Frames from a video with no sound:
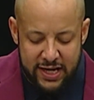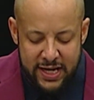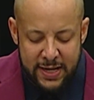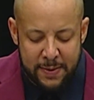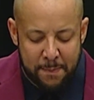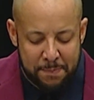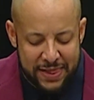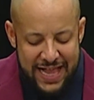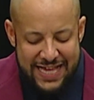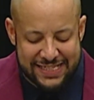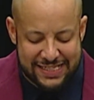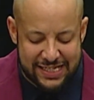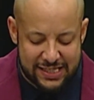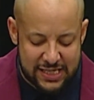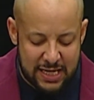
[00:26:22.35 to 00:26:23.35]
a
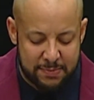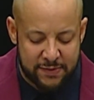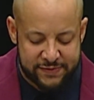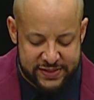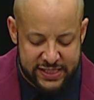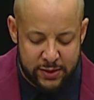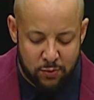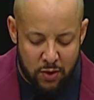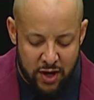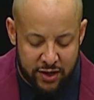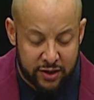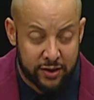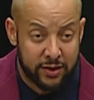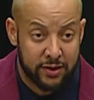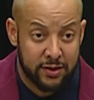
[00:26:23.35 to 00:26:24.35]
plastic tub of
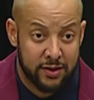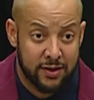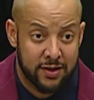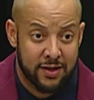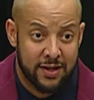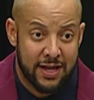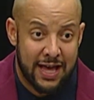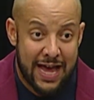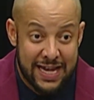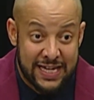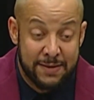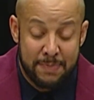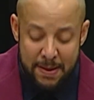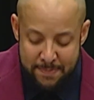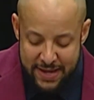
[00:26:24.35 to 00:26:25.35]
seawater. I
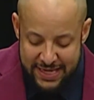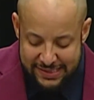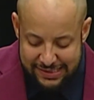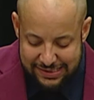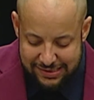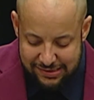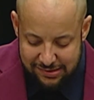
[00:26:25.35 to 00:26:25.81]
did my best.